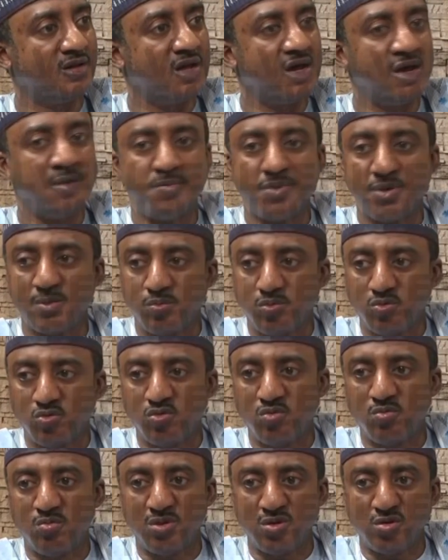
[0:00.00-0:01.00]
And people
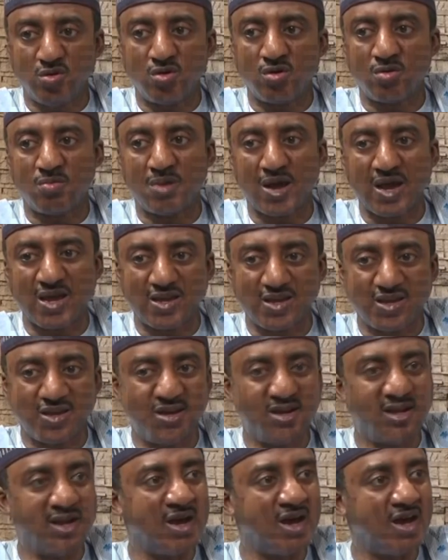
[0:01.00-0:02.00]
will be on bike
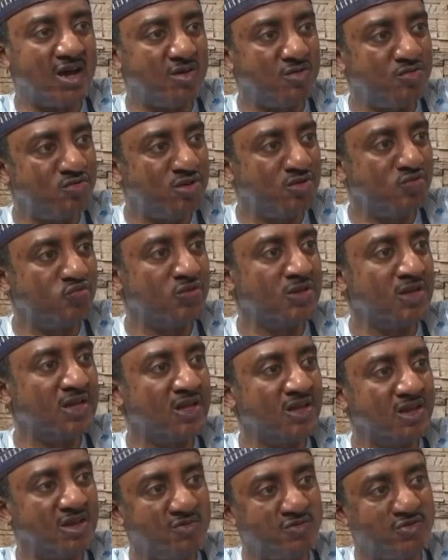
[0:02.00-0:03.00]
in their hundreds with
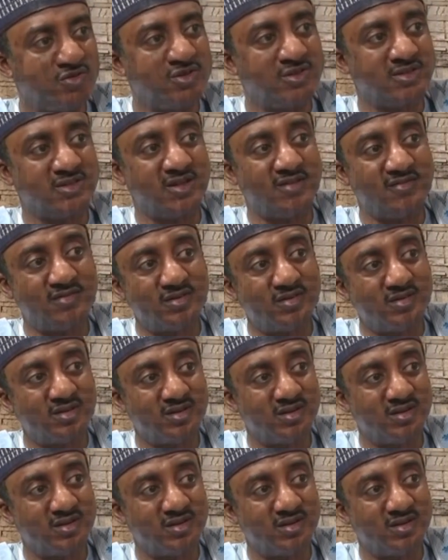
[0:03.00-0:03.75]
AK 47